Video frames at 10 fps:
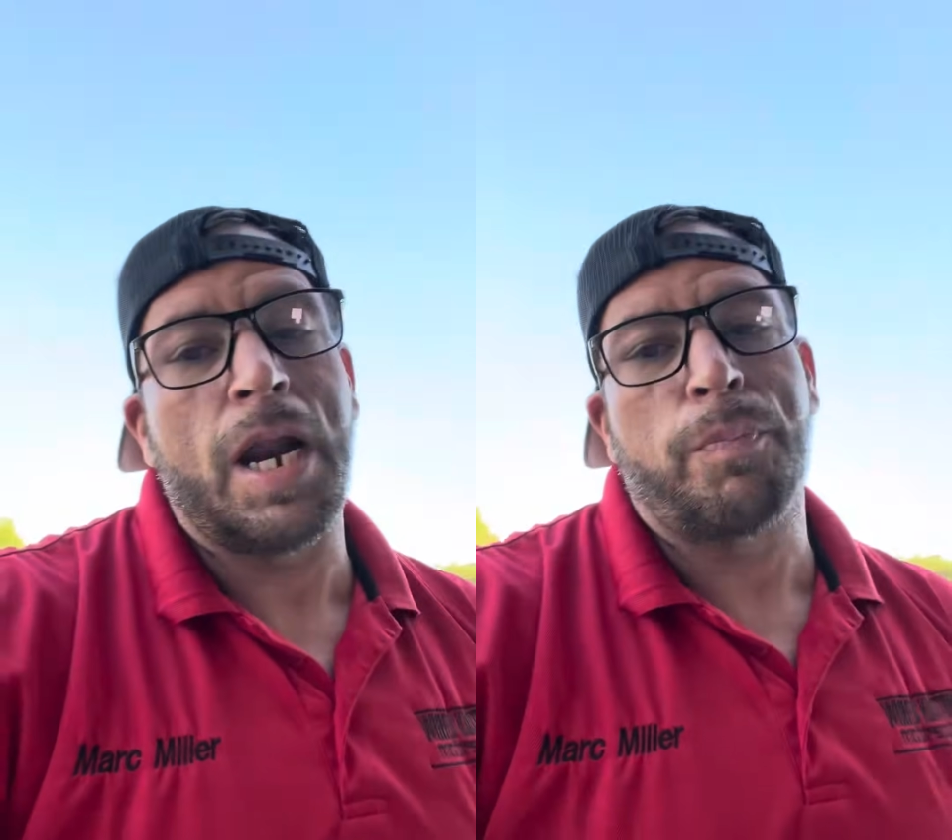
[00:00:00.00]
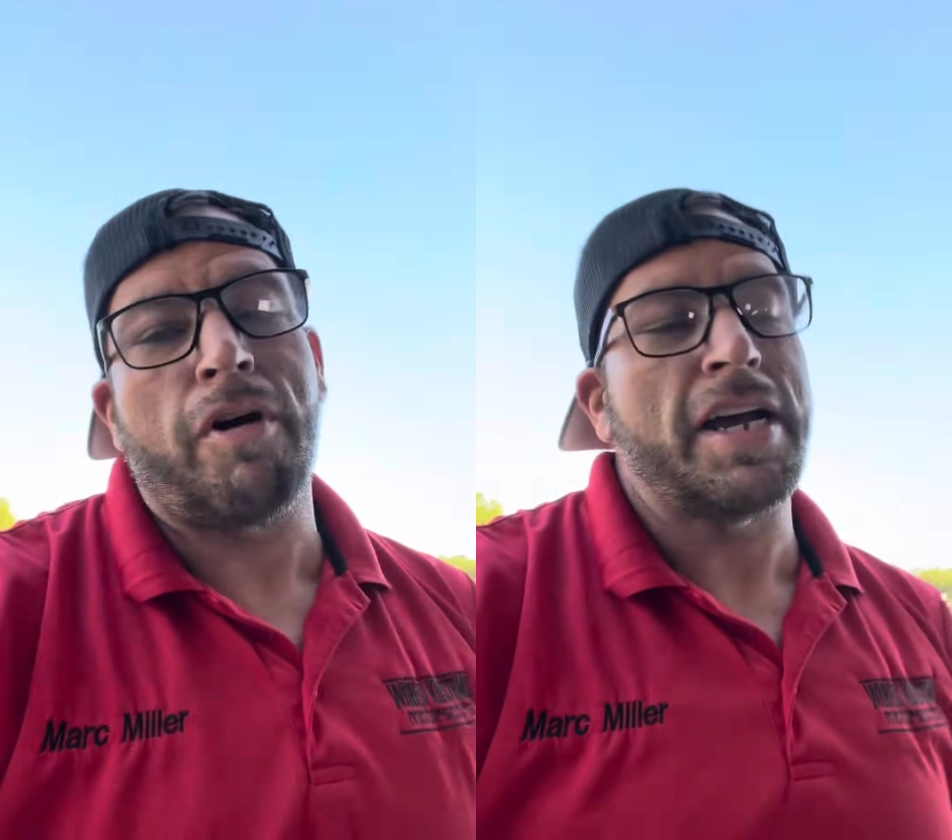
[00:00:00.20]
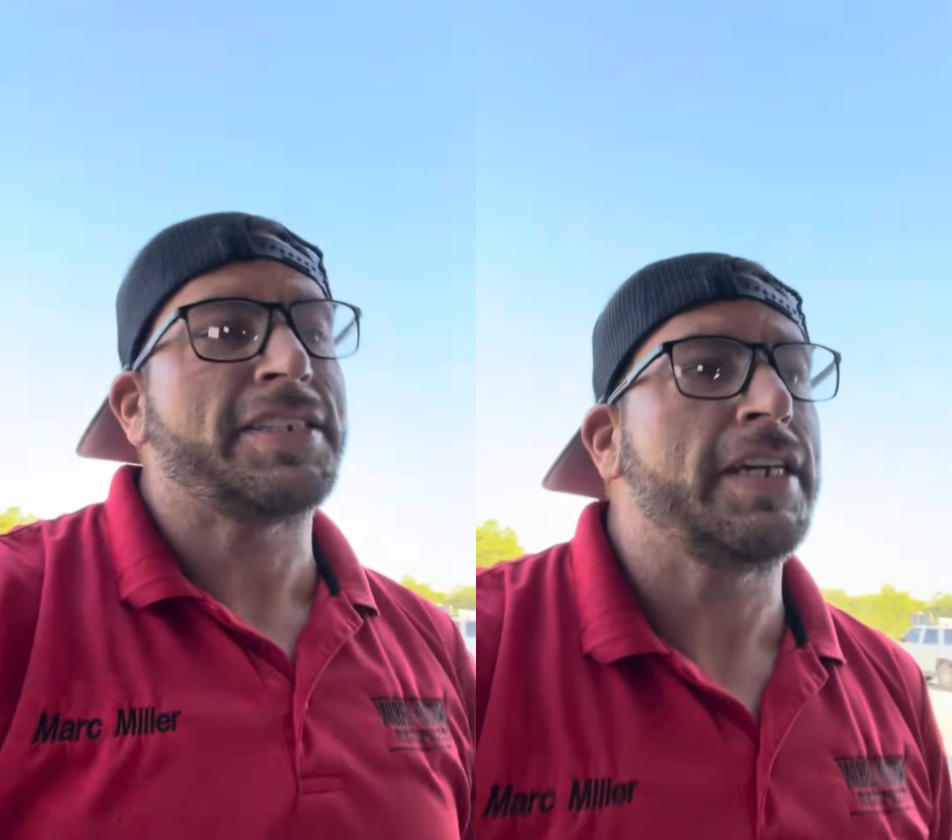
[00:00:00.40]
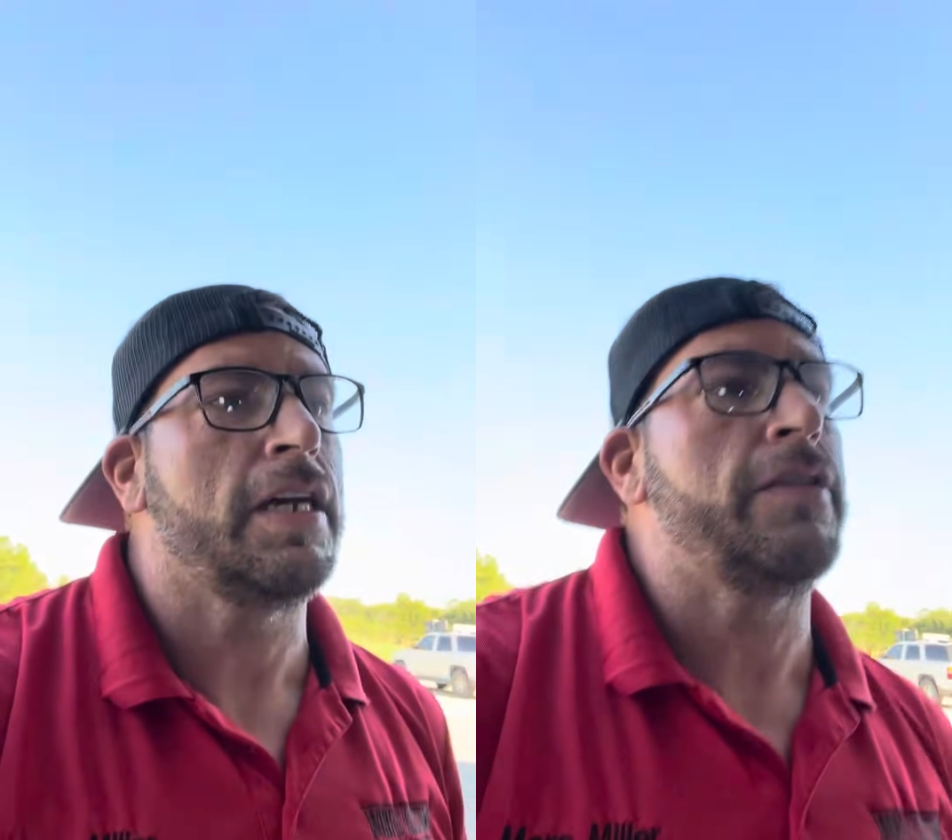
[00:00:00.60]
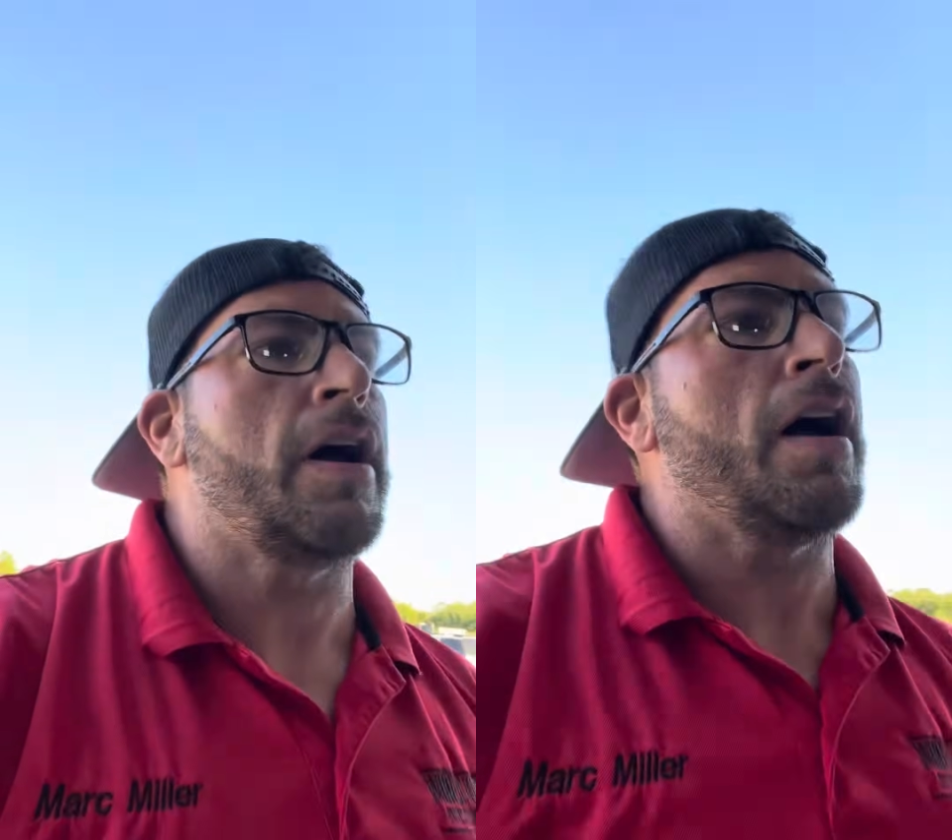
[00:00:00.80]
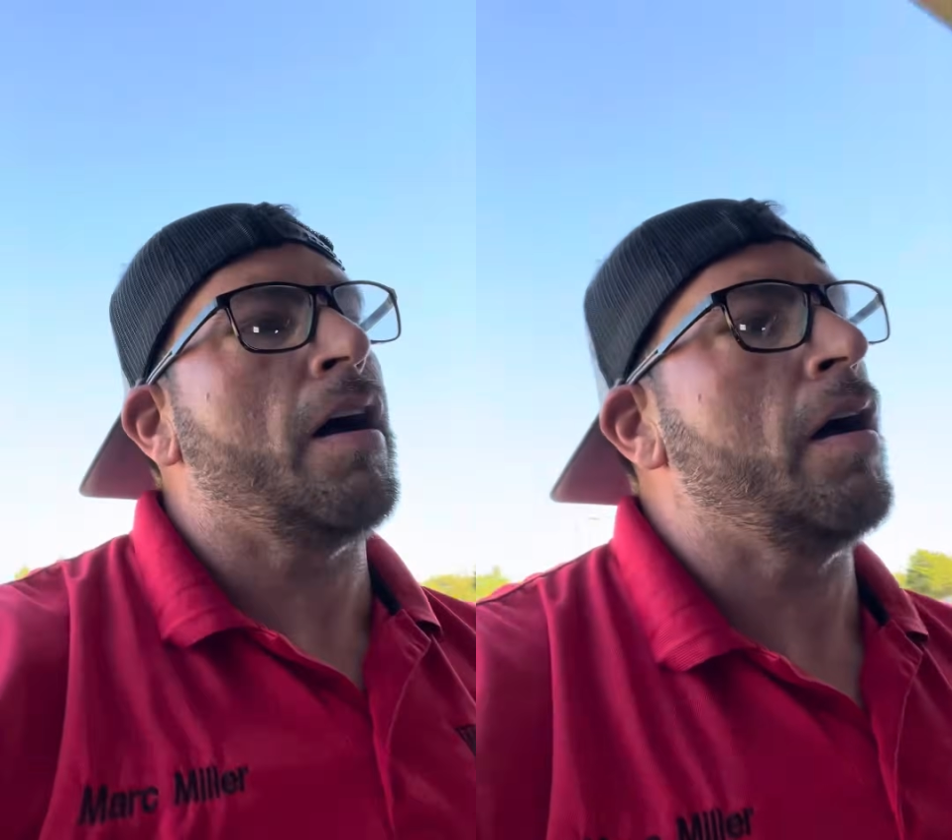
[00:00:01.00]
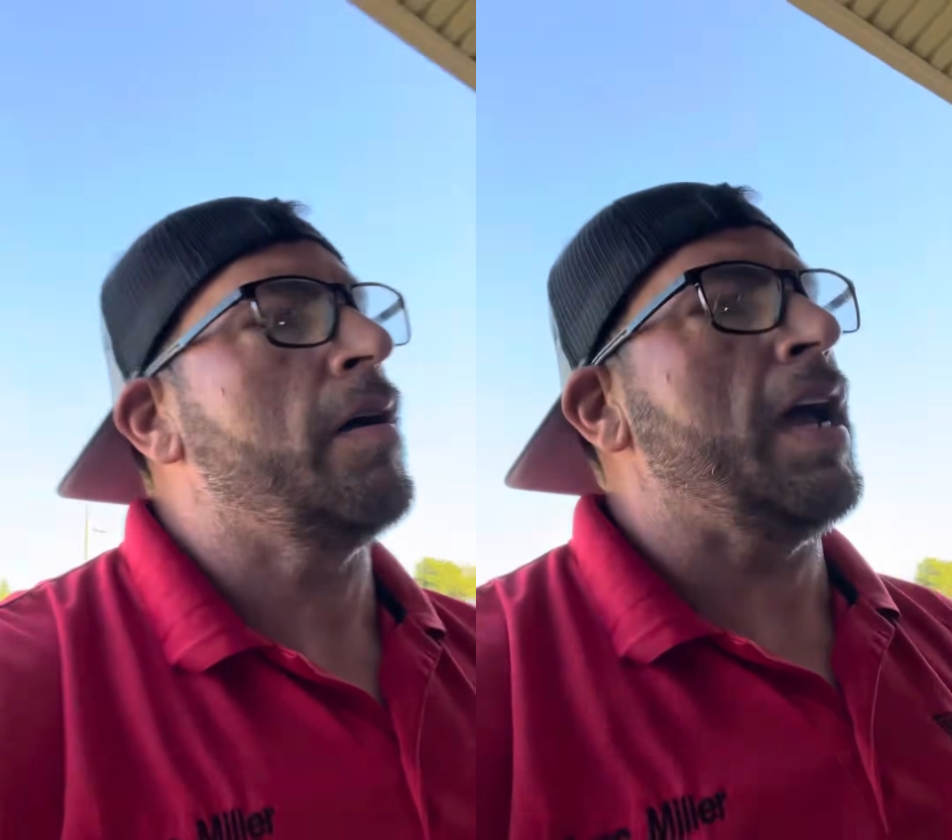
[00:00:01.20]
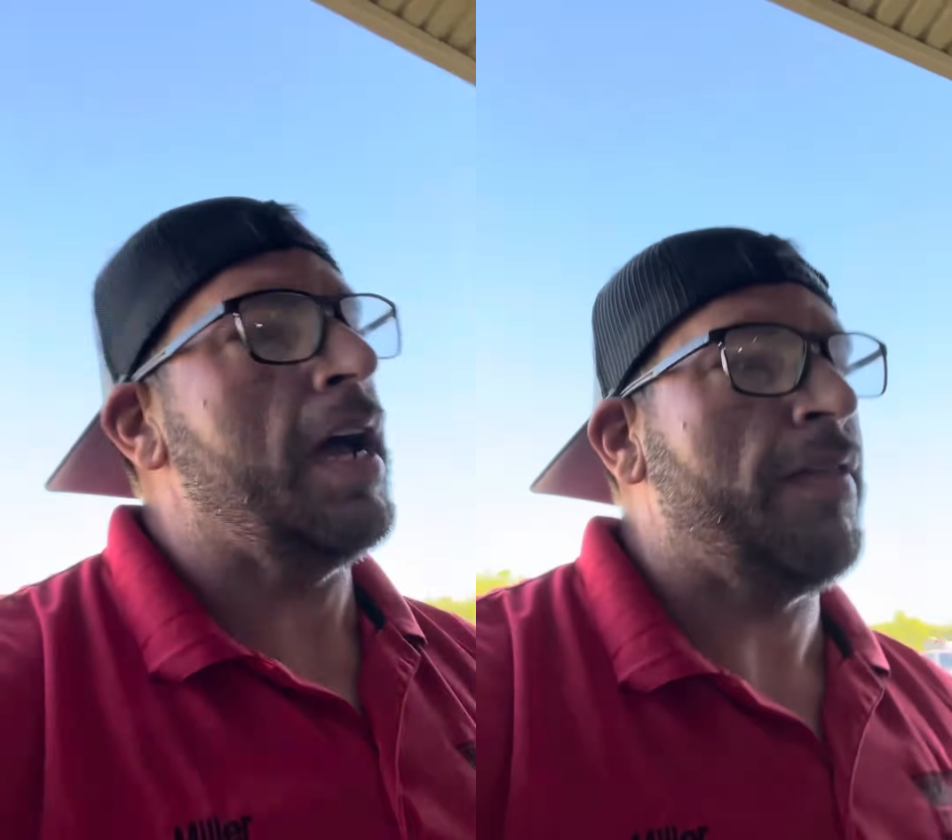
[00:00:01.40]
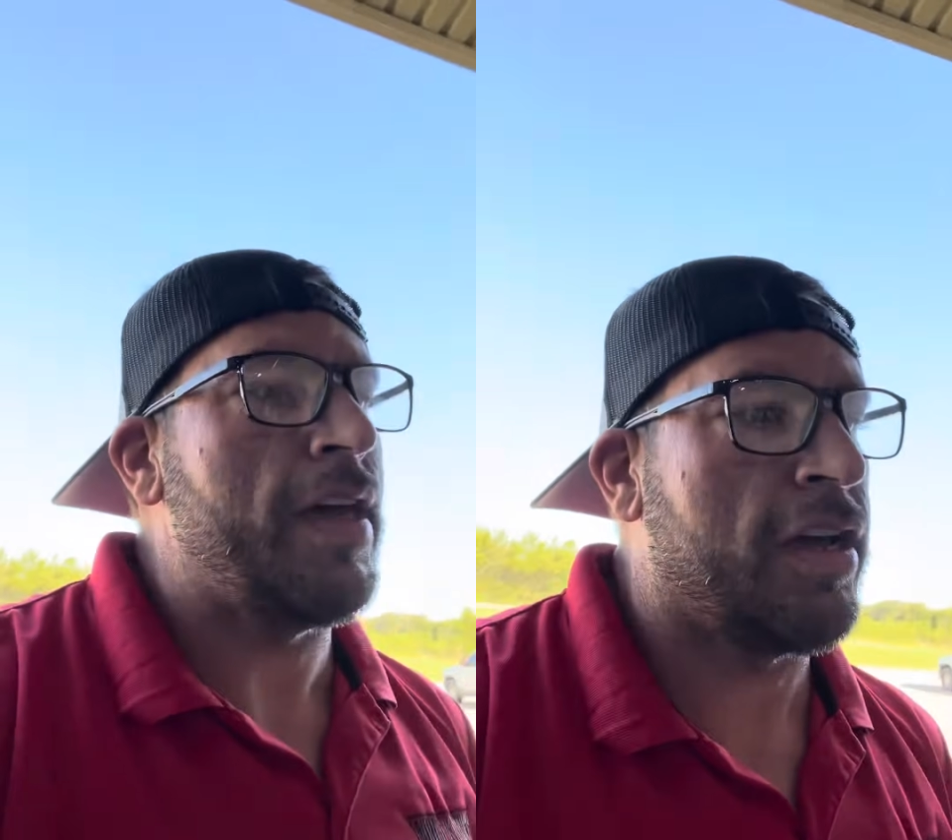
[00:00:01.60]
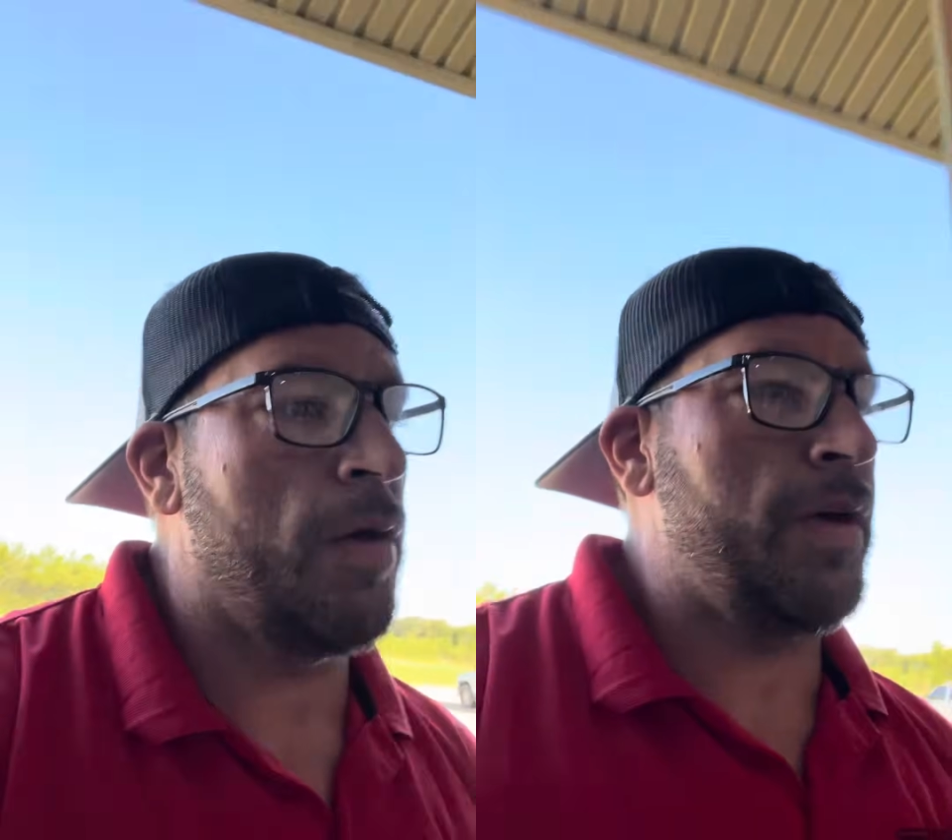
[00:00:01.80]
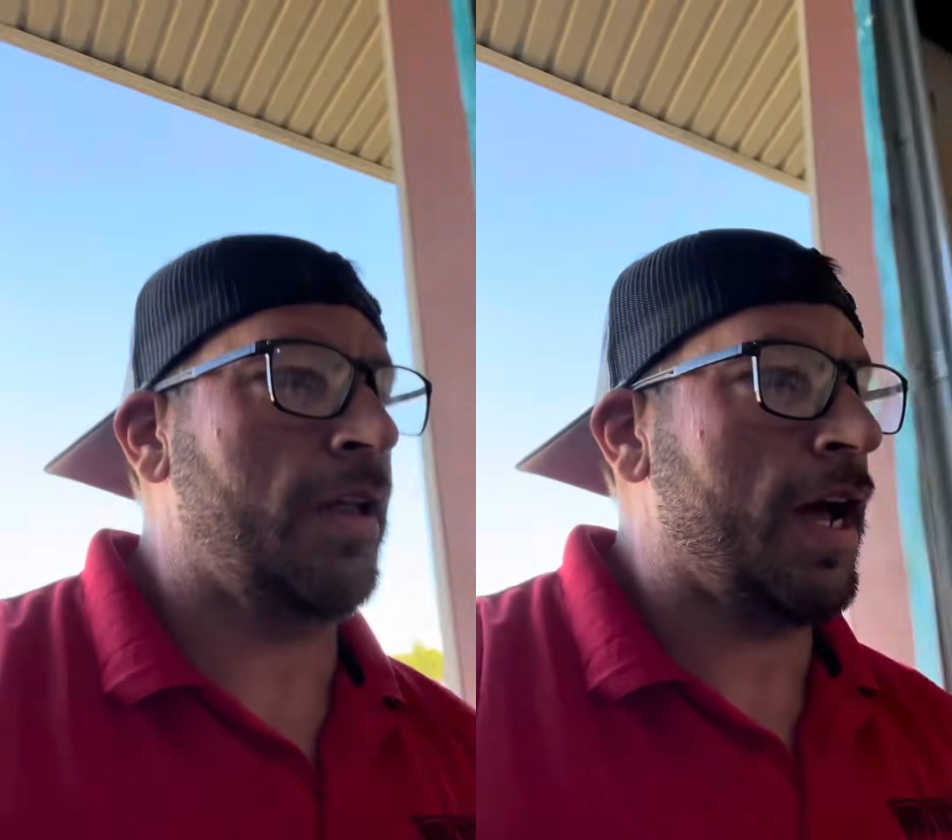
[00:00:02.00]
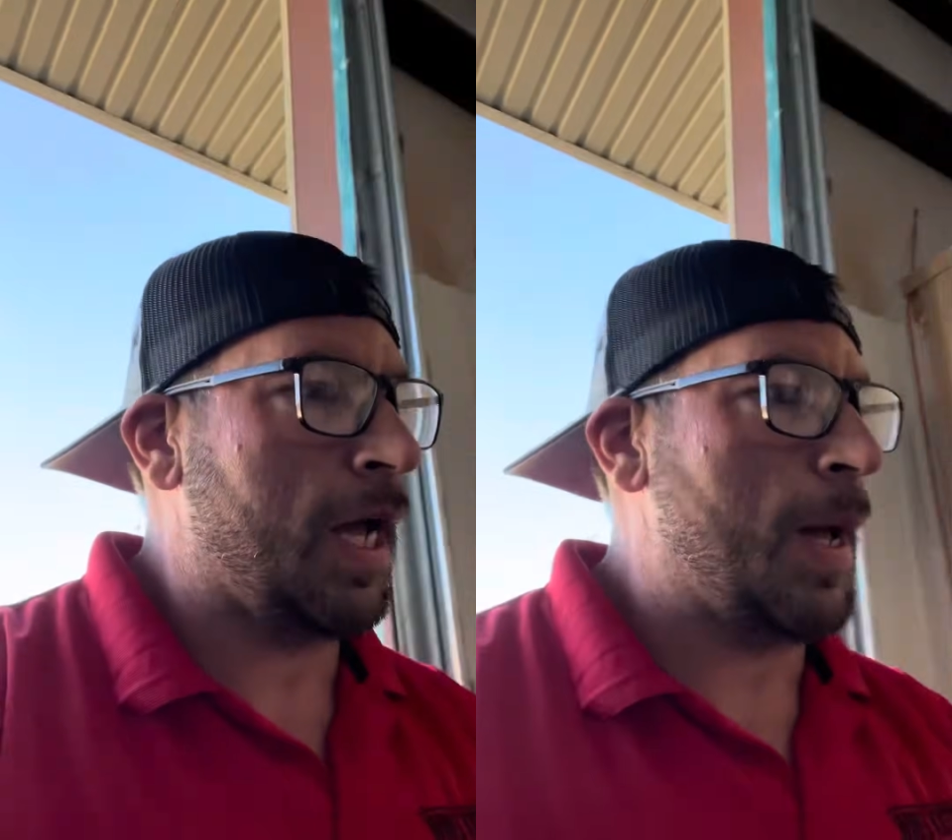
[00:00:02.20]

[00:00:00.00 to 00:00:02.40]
of pricey and they come in like